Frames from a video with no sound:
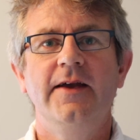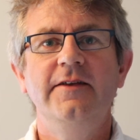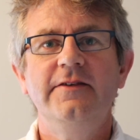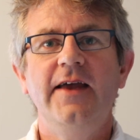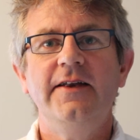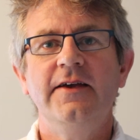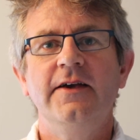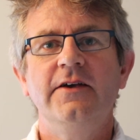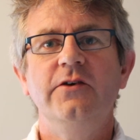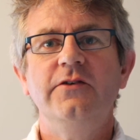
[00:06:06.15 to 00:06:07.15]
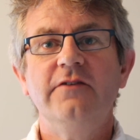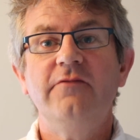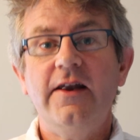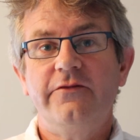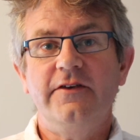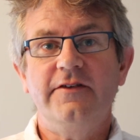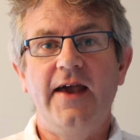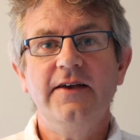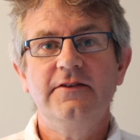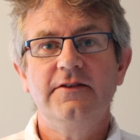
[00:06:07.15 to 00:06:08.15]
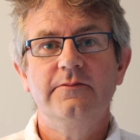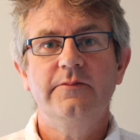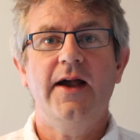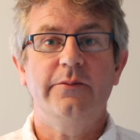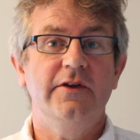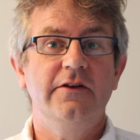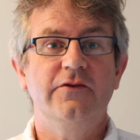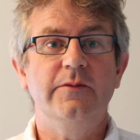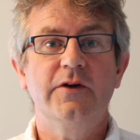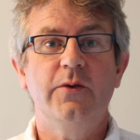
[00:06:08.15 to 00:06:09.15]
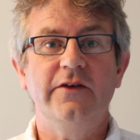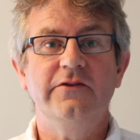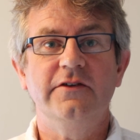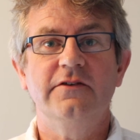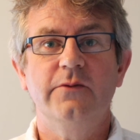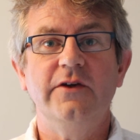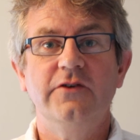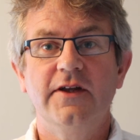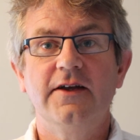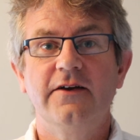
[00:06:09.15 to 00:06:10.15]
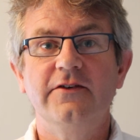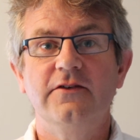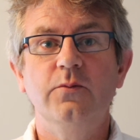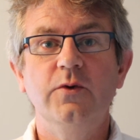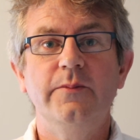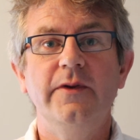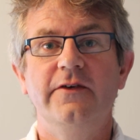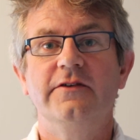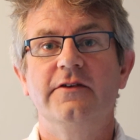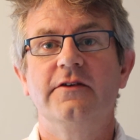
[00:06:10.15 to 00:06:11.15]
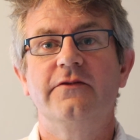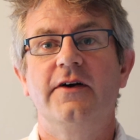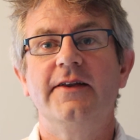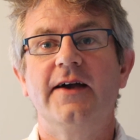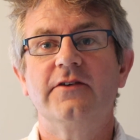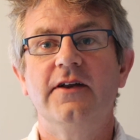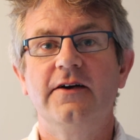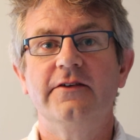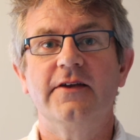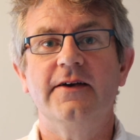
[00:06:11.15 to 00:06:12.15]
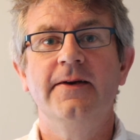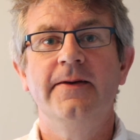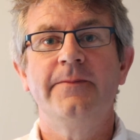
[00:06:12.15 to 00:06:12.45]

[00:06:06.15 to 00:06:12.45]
Instead, using relevant text, perhaps in the form of questions, which should encourage the would-be visitor to find out an answer,